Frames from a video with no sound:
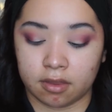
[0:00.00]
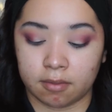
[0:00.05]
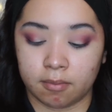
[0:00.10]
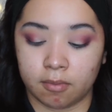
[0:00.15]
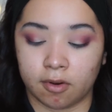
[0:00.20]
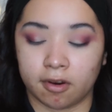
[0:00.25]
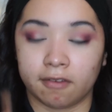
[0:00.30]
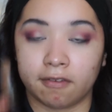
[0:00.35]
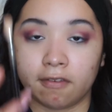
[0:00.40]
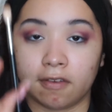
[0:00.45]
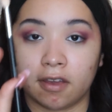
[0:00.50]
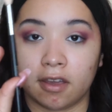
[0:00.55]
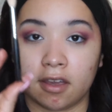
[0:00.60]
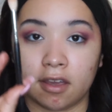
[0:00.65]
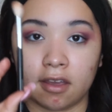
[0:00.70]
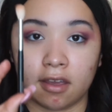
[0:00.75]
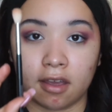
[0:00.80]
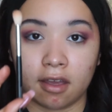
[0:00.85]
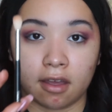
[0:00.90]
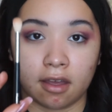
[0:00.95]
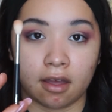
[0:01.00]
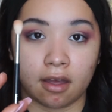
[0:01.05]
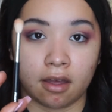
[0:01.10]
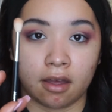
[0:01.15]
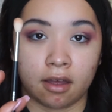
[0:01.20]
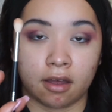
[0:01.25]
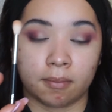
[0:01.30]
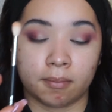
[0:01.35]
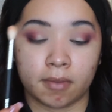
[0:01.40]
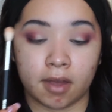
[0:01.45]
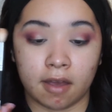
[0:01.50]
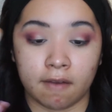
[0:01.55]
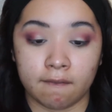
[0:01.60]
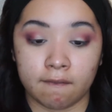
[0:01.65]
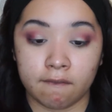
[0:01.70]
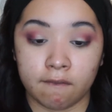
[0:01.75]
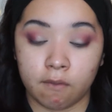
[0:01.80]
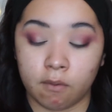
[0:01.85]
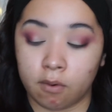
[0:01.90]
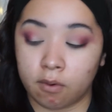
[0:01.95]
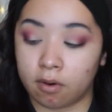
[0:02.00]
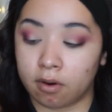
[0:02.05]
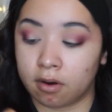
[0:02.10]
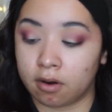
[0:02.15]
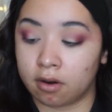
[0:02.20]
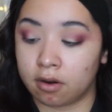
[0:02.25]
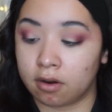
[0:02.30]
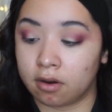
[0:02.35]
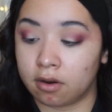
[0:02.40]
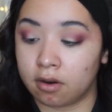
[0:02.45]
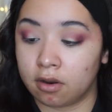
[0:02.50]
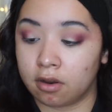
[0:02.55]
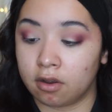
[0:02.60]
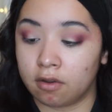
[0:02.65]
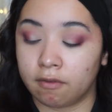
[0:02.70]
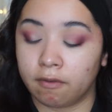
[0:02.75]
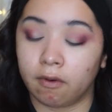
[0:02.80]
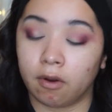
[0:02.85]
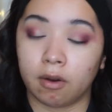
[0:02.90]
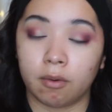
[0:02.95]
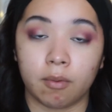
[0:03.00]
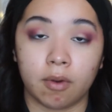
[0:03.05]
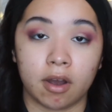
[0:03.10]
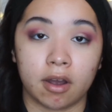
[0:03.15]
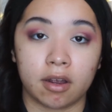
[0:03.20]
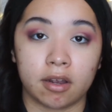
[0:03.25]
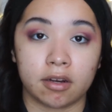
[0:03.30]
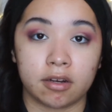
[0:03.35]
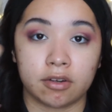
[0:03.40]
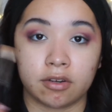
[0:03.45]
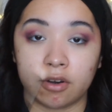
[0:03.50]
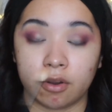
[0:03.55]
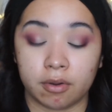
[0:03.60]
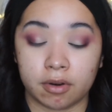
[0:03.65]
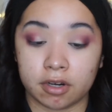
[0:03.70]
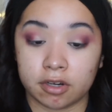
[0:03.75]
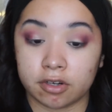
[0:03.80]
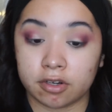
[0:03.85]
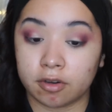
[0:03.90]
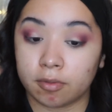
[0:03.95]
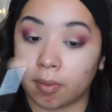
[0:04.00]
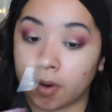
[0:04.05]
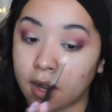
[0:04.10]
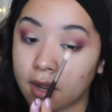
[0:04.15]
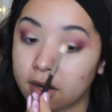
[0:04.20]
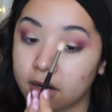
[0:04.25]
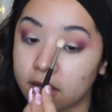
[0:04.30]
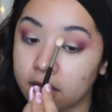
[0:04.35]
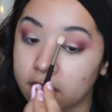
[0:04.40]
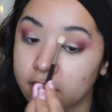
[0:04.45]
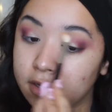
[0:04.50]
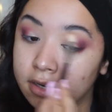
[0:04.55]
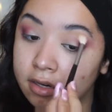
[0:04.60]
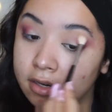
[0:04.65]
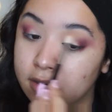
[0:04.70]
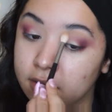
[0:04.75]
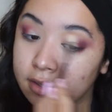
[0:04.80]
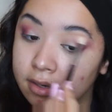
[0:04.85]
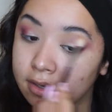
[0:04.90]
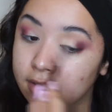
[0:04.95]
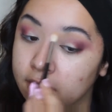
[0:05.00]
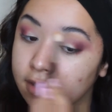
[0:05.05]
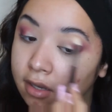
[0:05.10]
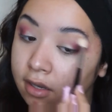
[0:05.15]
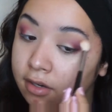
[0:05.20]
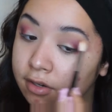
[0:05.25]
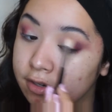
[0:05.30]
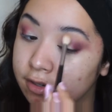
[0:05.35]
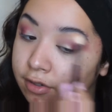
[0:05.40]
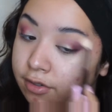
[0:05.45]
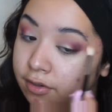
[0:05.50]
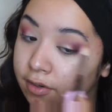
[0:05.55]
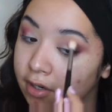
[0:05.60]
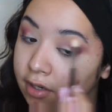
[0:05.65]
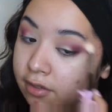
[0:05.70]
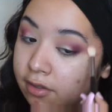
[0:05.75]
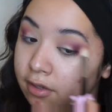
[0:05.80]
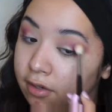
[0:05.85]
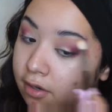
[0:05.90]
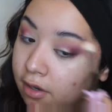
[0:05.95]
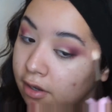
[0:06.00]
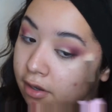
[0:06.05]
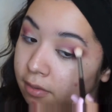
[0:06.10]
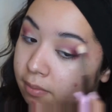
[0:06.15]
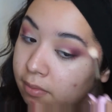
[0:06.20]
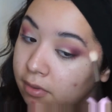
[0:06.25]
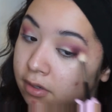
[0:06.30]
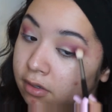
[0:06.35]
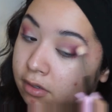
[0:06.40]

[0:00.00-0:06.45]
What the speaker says: the Morphe M441, no additional product, and again, just graze the top.